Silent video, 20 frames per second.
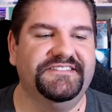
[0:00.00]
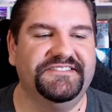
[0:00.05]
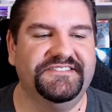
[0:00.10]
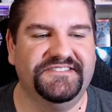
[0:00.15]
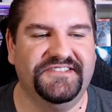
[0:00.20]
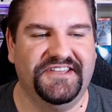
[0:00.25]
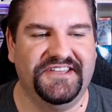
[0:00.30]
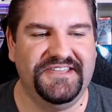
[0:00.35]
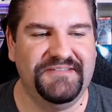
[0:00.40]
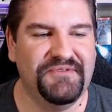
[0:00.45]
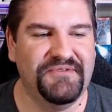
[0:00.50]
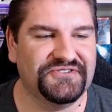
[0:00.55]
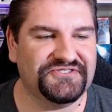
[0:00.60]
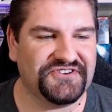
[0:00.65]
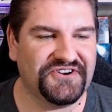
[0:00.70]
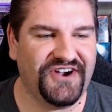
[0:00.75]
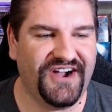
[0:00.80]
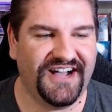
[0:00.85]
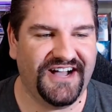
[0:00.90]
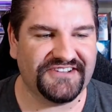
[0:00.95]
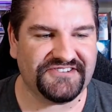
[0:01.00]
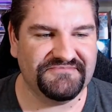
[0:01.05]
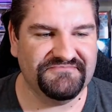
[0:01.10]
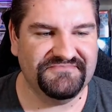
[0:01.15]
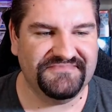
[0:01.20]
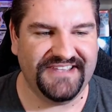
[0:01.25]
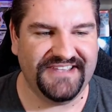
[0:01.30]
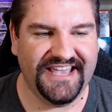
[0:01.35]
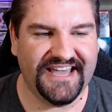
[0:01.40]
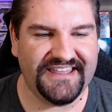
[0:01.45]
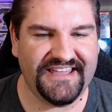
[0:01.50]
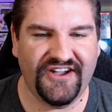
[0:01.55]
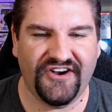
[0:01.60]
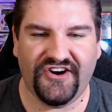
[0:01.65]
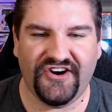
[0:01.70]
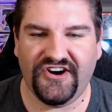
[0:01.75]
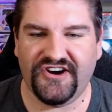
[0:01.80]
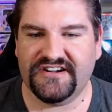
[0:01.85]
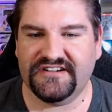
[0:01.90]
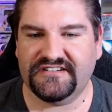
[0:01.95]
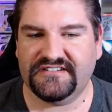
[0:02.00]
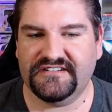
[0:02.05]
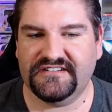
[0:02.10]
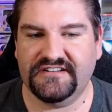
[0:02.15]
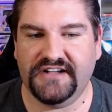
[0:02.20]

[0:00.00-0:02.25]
The emotes are awesome. Yeah, they are.